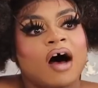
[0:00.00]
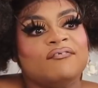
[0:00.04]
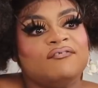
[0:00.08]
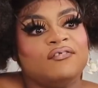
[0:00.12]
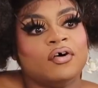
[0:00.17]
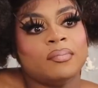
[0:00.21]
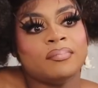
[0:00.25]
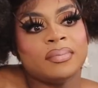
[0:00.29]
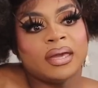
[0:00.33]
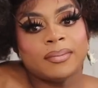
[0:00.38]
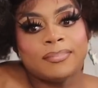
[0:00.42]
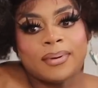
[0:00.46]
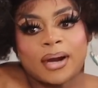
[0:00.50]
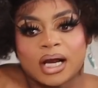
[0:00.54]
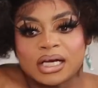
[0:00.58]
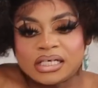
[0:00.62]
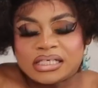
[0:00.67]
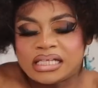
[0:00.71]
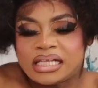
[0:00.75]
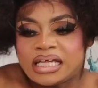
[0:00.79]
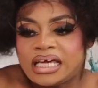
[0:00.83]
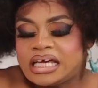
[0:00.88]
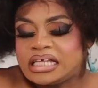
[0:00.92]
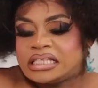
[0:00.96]
For me
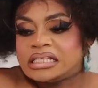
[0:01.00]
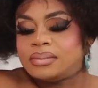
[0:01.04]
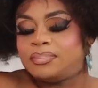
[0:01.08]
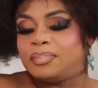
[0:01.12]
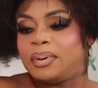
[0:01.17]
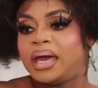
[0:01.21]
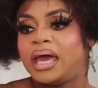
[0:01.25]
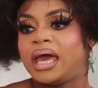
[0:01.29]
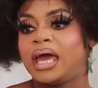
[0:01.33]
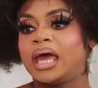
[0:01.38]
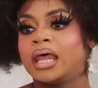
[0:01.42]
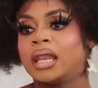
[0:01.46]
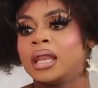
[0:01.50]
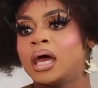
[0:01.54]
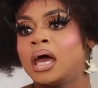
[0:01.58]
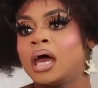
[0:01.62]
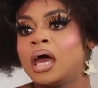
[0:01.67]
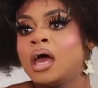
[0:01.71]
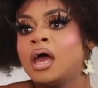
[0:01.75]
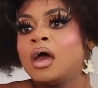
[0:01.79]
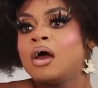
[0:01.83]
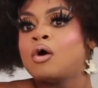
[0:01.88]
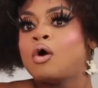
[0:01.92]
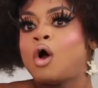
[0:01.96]
personally, it's been
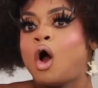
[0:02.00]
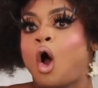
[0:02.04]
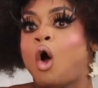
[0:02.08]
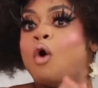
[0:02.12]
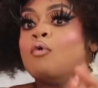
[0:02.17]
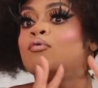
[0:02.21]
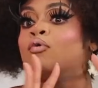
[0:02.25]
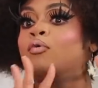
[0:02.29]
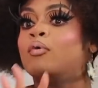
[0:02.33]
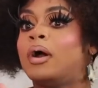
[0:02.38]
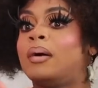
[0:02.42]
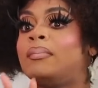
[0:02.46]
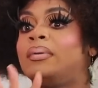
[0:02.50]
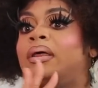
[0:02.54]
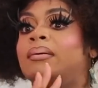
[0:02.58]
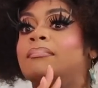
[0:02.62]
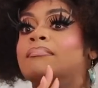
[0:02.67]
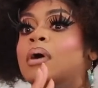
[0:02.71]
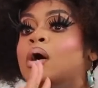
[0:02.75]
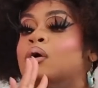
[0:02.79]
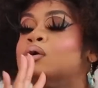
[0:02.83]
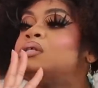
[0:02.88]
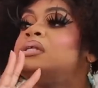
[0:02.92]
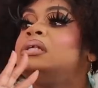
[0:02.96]
overwhelming,
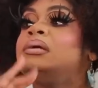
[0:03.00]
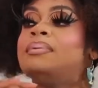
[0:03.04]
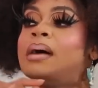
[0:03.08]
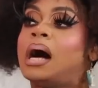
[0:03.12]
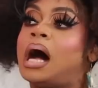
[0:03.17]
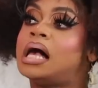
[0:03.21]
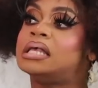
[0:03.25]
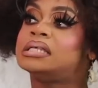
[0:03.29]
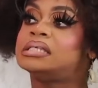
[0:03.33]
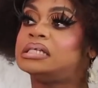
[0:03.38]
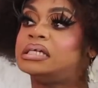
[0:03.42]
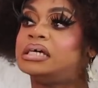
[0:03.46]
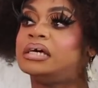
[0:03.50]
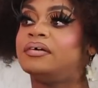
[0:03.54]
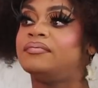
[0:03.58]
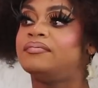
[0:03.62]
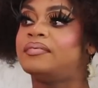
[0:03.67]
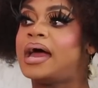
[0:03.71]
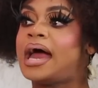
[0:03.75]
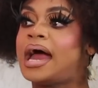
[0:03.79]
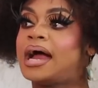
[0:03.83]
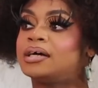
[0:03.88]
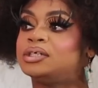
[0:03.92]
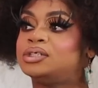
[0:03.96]
mostly positive,
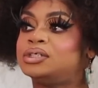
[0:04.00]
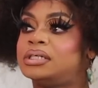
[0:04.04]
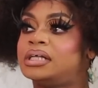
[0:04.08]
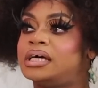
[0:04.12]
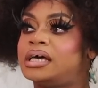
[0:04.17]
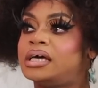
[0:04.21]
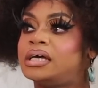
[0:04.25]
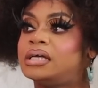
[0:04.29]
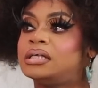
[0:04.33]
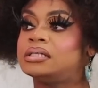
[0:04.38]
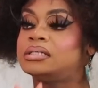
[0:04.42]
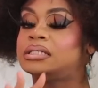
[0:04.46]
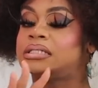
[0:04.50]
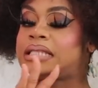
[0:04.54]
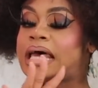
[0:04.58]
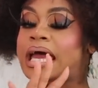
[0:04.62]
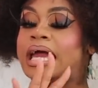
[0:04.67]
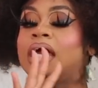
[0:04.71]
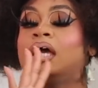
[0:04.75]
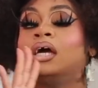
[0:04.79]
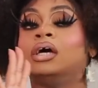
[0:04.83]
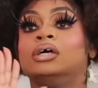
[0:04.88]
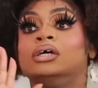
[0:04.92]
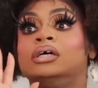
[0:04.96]
actually.
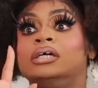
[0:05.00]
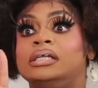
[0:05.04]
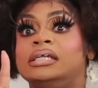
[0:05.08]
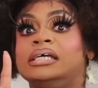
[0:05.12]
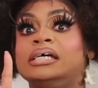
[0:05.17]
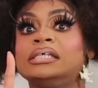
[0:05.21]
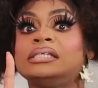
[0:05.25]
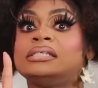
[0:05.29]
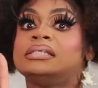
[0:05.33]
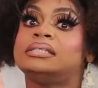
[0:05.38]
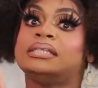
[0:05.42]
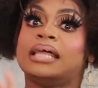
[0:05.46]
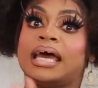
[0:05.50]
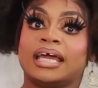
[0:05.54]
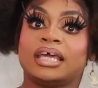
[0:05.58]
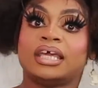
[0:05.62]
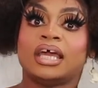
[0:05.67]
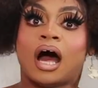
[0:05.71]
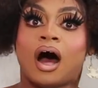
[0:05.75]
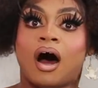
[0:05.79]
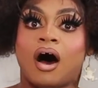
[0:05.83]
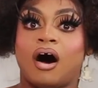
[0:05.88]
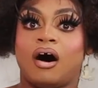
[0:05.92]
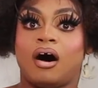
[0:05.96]
Thank goodness. Thank
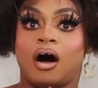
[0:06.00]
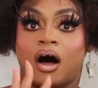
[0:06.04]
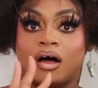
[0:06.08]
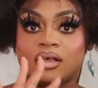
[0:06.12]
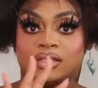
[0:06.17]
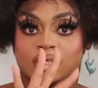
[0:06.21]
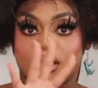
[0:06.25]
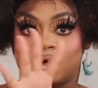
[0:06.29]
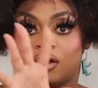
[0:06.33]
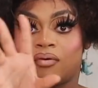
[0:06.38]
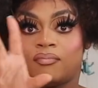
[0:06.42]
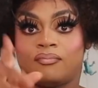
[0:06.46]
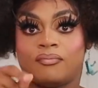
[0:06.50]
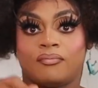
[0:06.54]
y'all all also